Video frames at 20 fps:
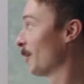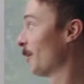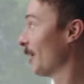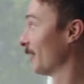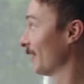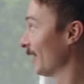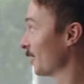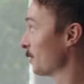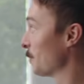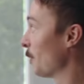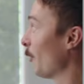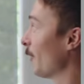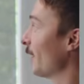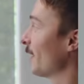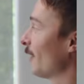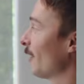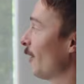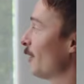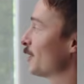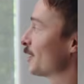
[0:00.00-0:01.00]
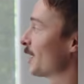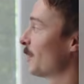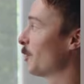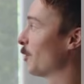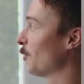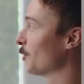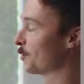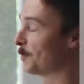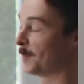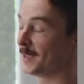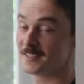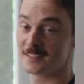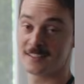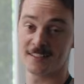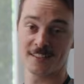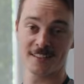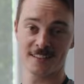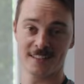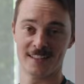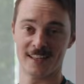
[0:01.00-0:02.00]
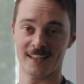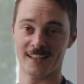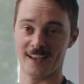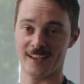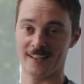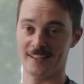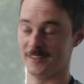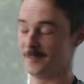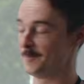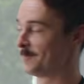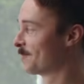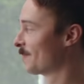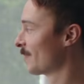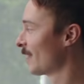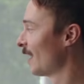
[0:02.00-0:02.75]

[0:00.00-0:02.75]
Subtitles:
about exploring large chemical spaces in hit ID.